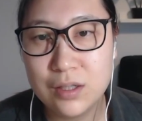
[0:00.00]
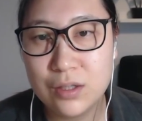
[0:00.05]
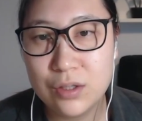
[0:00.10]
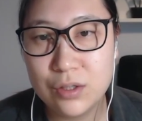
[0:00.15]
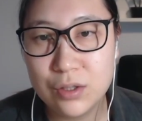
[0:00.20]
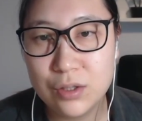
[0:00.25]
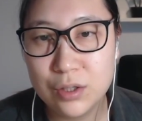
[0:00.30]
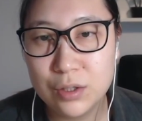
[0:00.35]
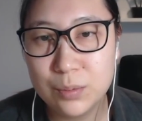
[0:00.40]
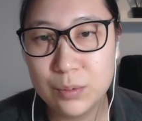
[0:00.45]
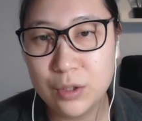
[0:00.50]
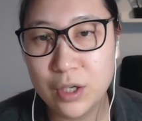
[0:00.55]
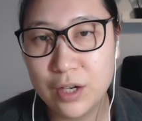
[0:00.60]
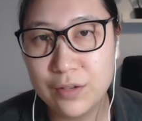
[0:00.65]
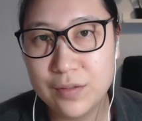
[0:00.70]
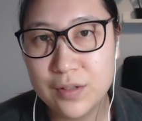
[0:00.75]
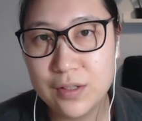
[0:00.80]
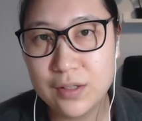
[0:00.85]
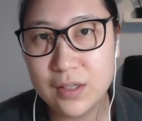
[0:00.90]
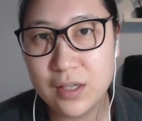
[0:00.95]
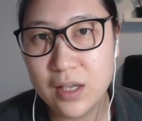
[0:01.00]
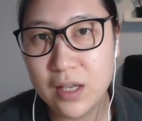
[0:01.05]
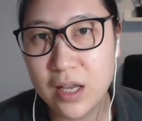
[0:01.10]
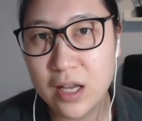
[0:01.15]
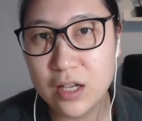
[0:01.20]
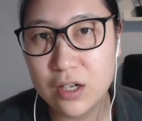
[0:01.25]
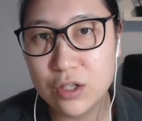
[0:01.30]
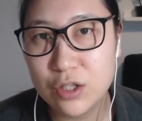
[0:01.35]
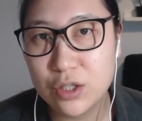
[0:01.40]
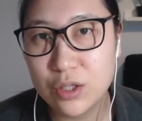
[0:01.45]
Digital privacy
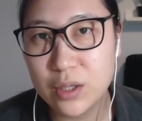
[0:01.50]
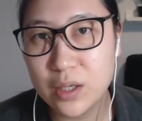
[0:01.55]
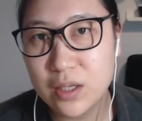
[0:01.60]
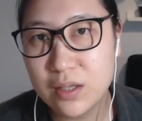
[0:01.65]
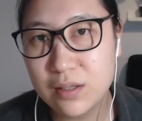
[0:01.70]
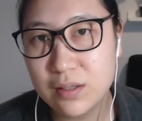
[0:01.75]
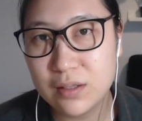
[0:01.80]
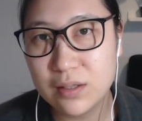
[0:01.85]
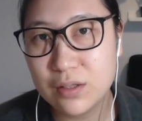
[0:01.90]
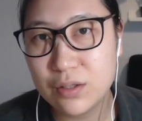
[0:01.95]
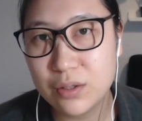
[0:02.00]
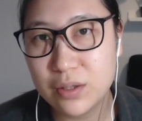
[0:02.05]
and trust and